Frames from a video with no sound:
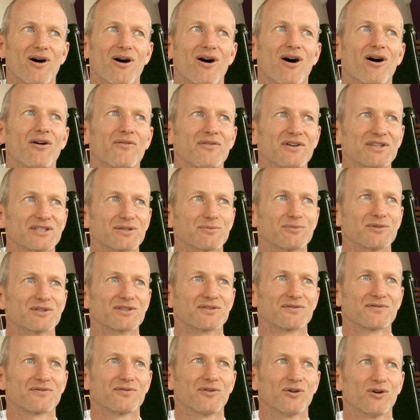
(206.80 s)
Our vision was
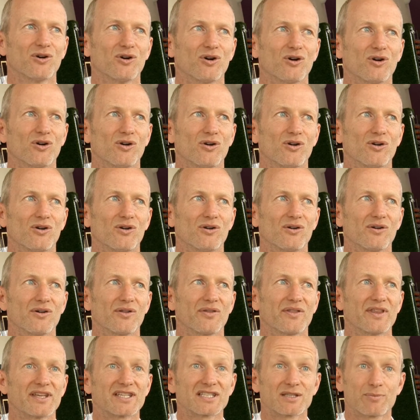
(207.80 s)
for
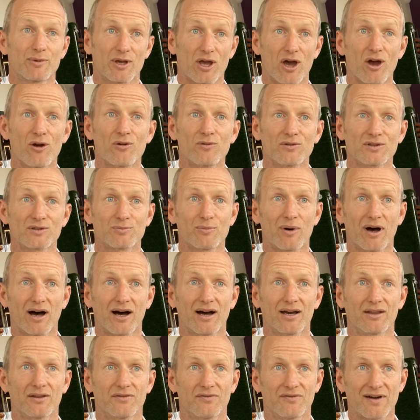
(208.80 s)
this to be owned
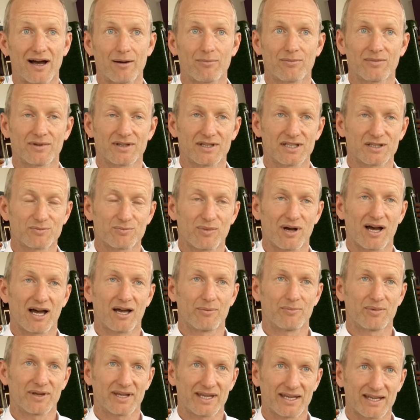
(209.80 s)
by families, by
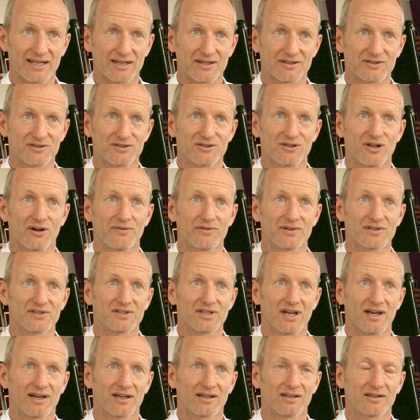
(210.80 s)
beginners and novice
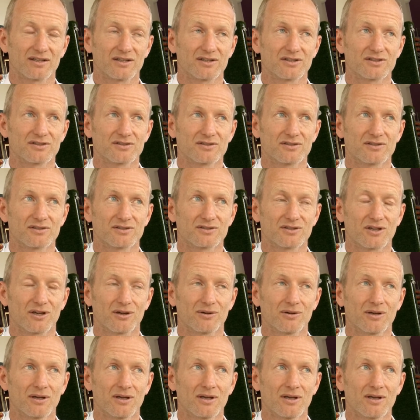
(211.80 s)
cyclists. So
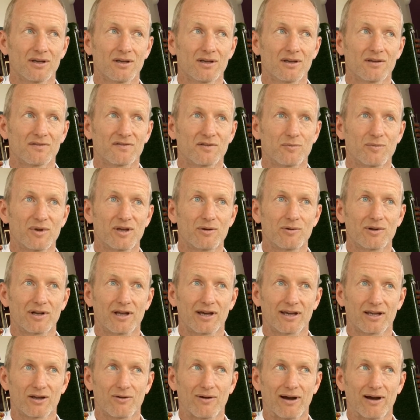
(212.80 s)
for me, when I go